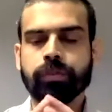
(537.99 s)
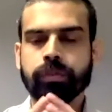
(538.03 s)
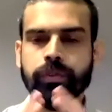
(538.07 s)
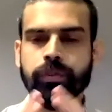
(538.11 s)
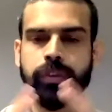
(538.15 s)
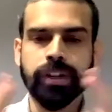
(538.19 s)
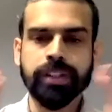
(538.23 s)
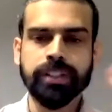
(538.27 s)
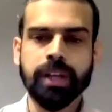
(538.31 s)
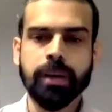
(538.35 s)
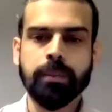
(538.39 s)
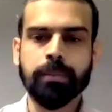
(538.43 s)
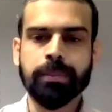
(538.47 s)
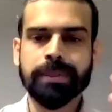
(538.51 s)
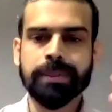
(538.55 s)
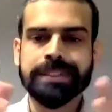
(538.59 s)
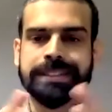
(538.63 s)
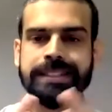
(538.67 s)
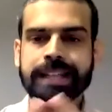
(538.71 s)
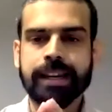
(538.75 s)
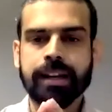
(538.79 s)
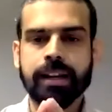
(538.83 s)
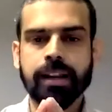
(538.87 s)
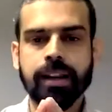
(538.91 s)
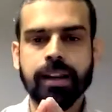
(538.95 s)
for example,
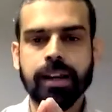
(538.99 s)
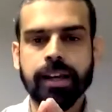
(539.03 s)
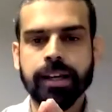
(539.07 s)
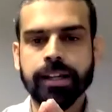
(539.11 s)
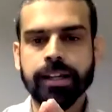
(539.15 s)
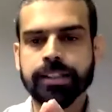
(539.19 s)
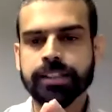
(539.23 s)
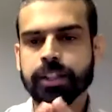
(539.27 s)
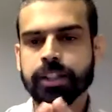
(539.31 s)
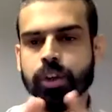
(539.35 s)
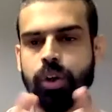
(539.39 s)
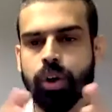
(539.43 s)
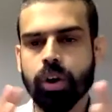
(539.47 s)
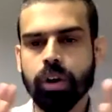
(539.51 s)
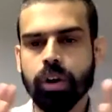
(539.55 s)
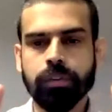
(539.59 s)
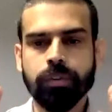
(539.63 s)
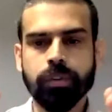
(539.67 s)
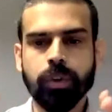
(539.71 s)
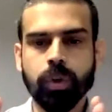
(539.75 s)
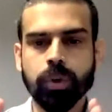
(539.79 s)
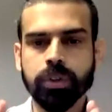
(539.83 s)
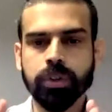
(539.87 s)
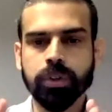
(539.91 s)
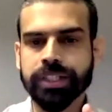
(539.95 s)
satellites and all of
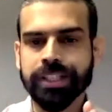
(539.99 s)
those